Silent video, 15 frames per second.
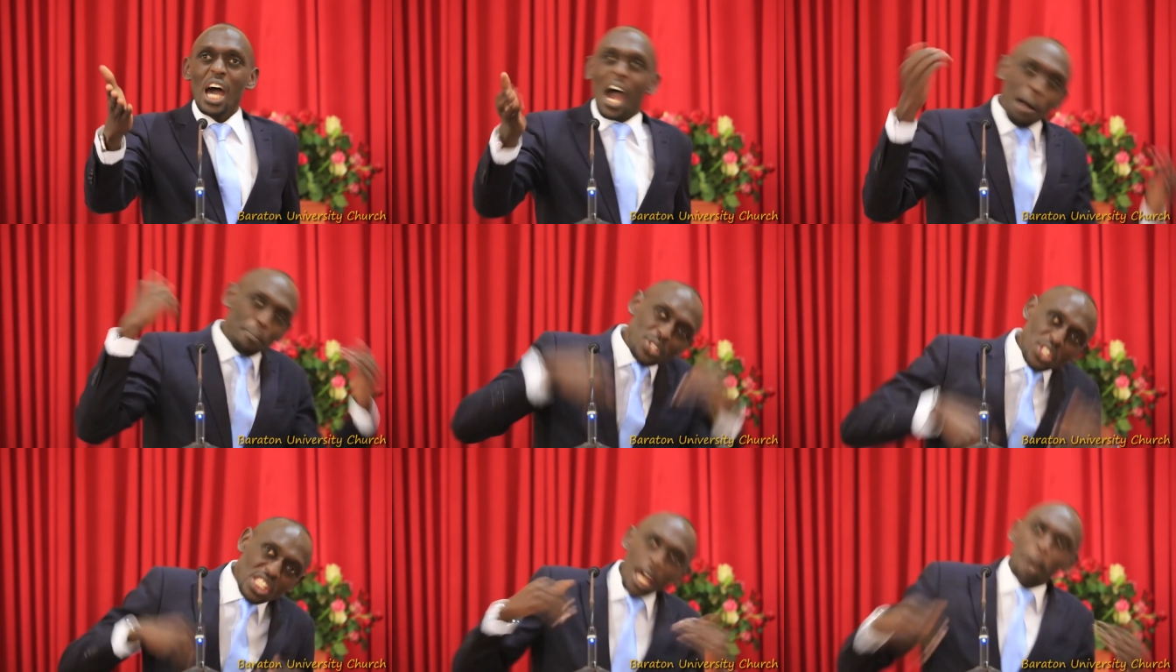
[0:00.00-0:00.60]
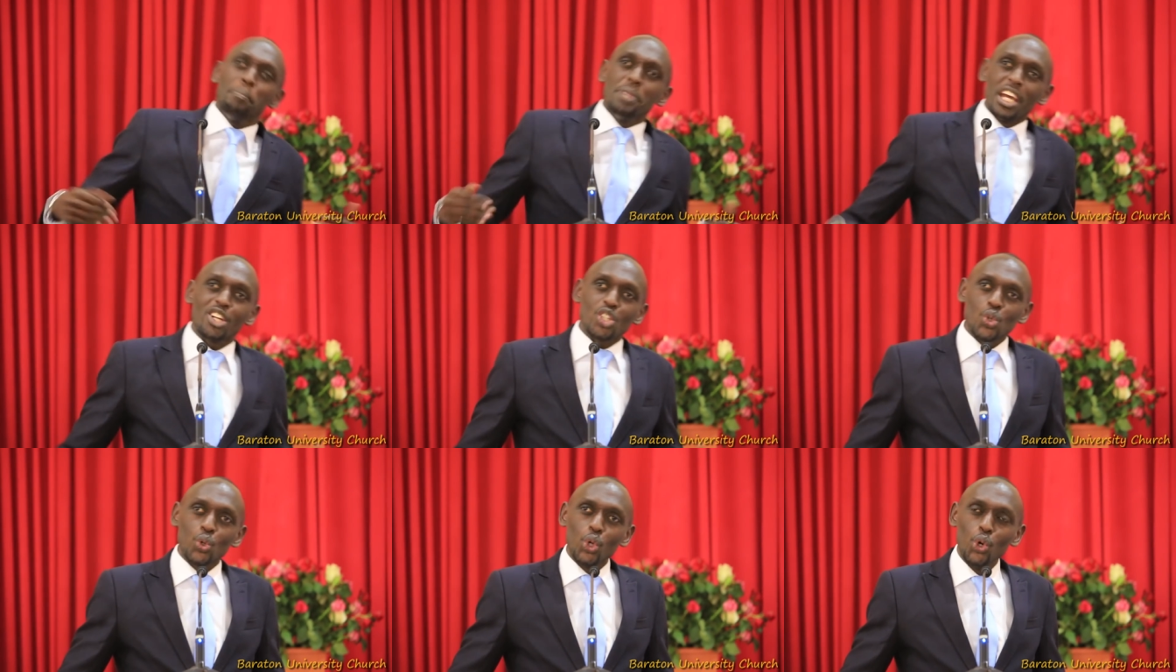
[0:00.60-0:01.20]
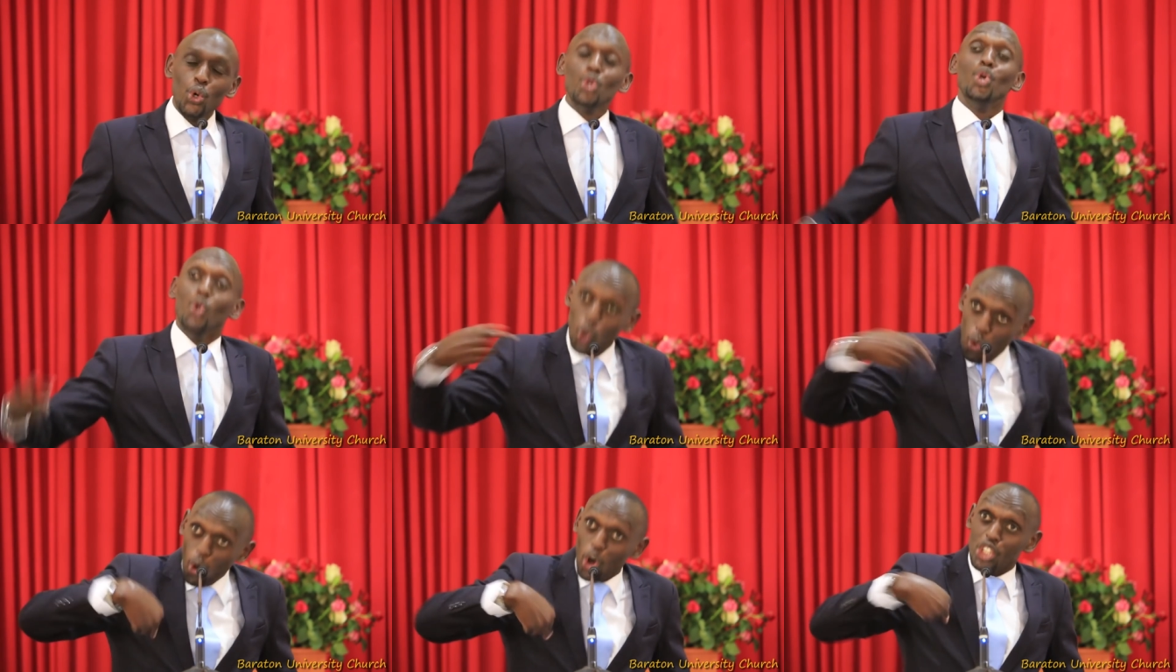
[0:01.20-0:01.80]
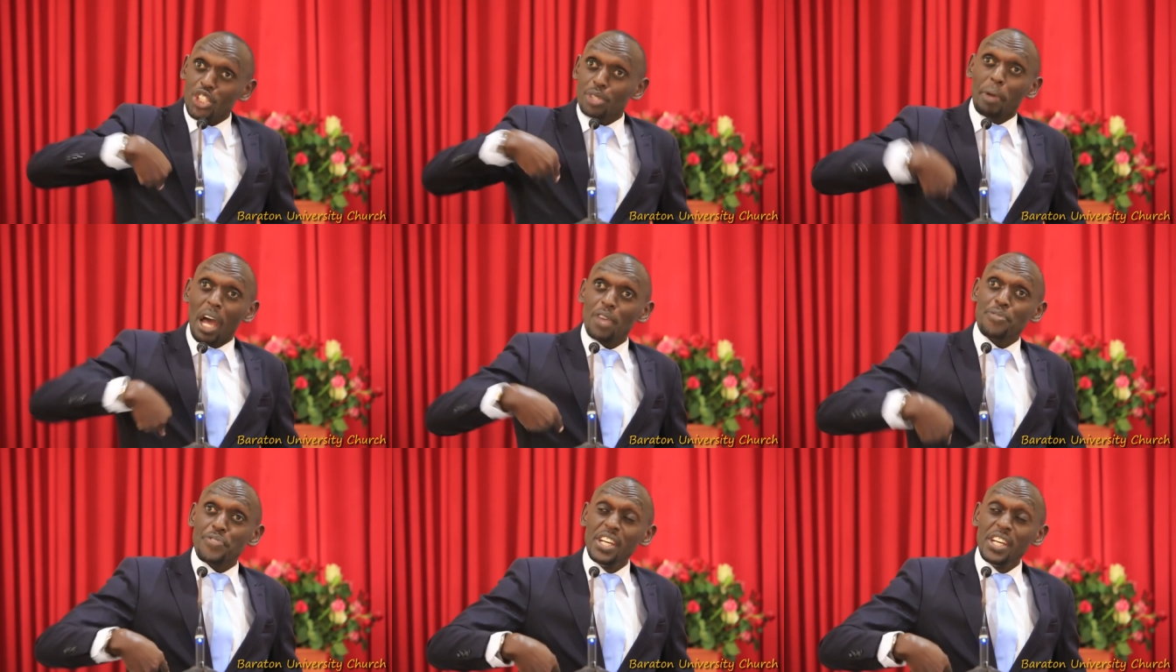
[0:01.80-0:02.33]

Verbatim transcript: I'm subject to you. You wash my